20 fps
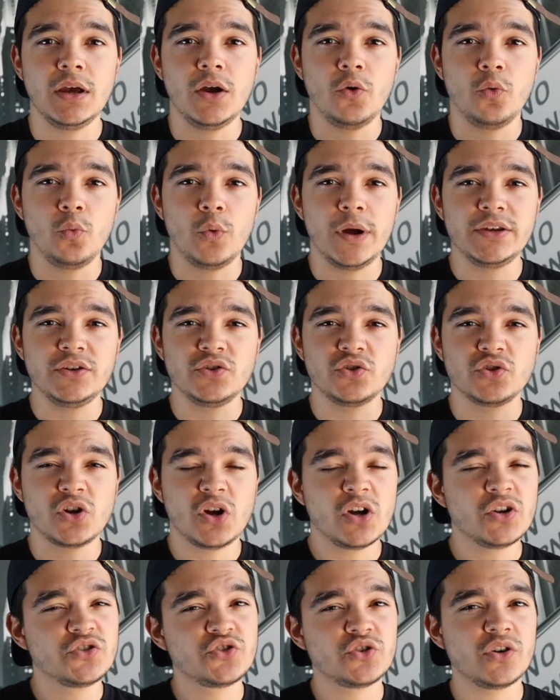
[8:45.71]
when you're
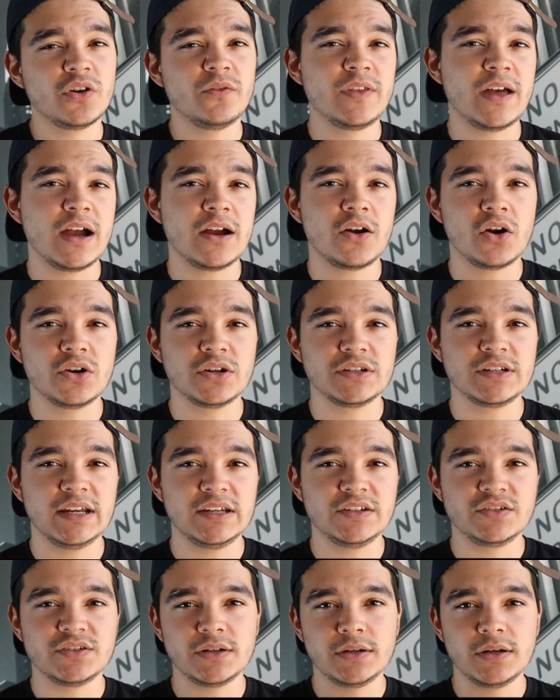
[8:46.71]
not sure of that
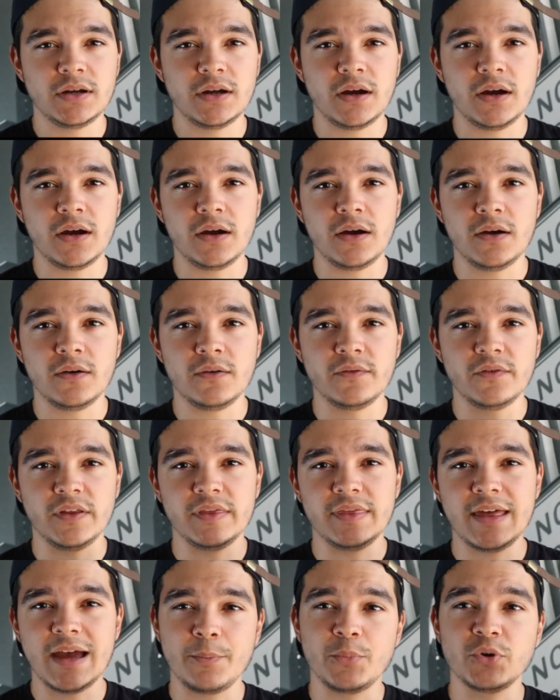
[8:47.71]
connotation
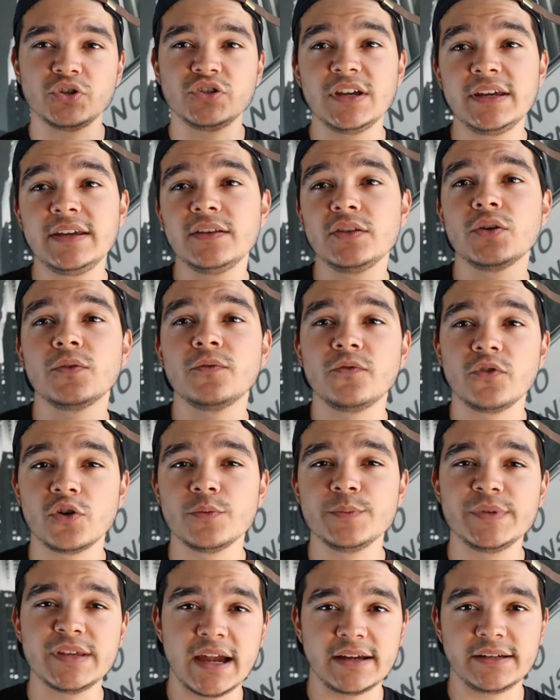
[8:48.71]
of that particular
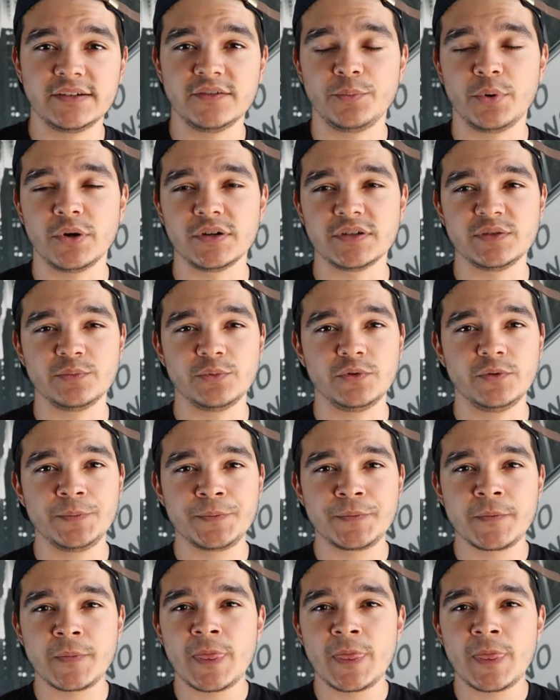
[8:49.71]
verb's active participle.